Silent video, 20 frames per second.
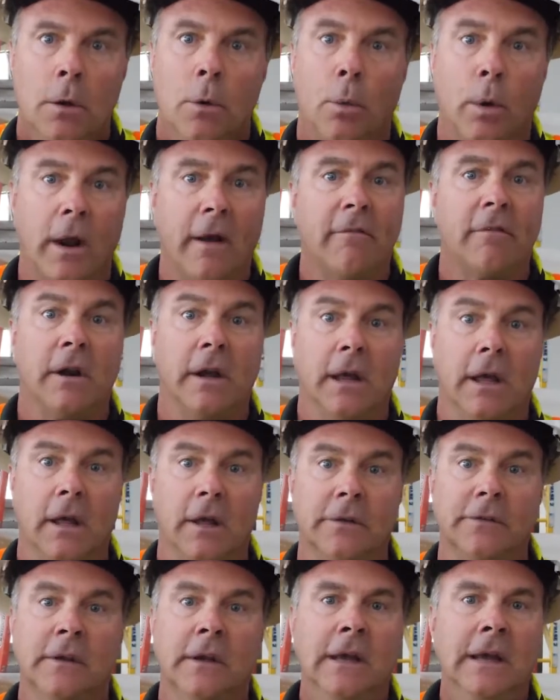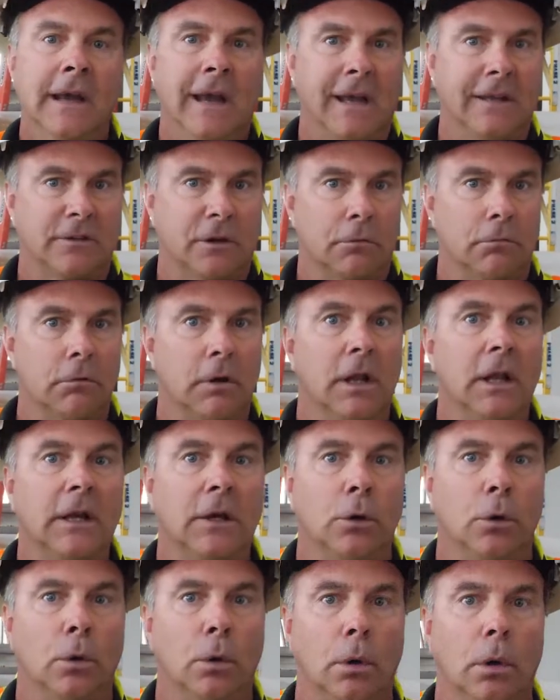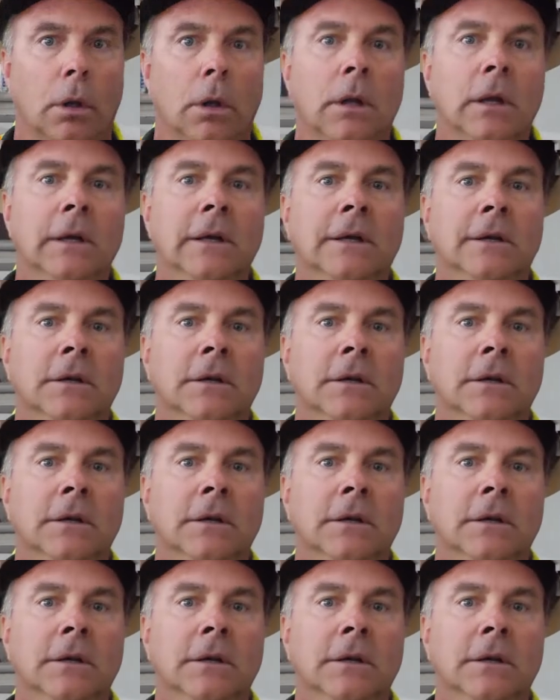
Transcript: Whatever it is, it's a really cool